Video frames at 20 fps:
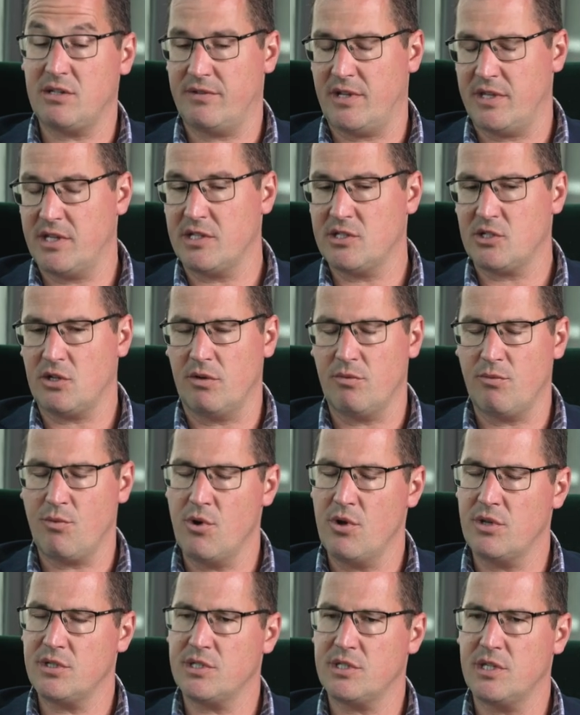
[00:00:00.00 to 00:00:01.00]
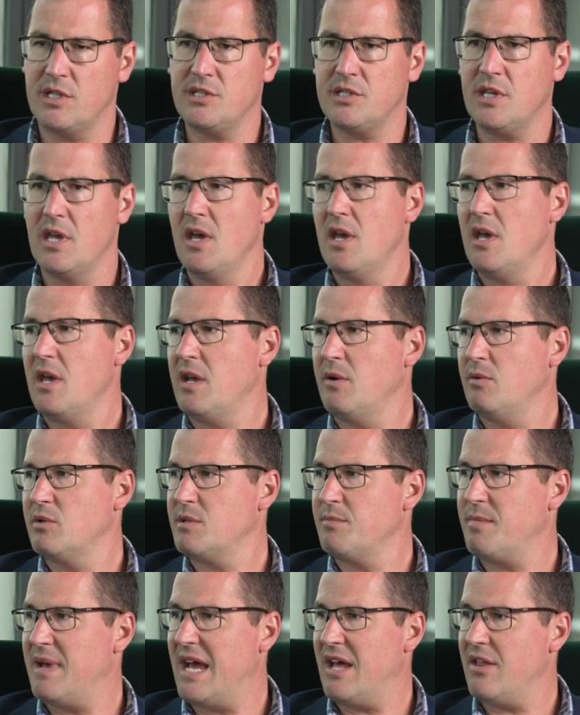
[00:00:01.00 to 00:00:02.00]
I think it's gotten worse since. It was
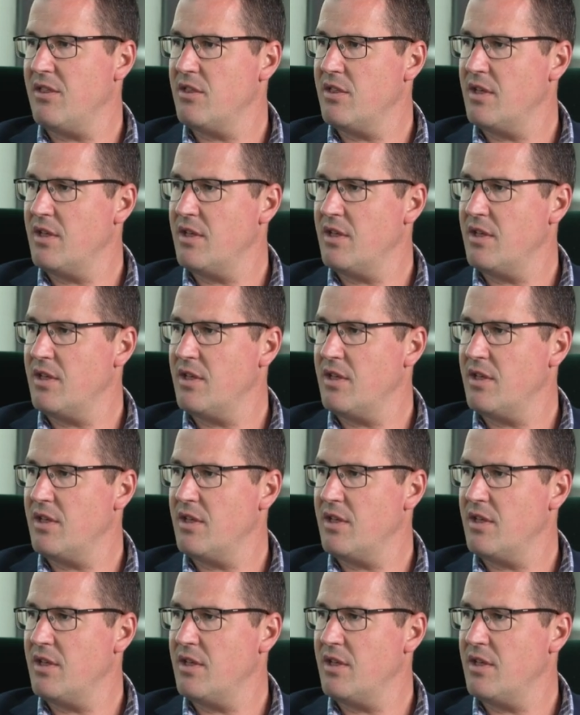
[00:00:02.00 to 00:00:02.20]
about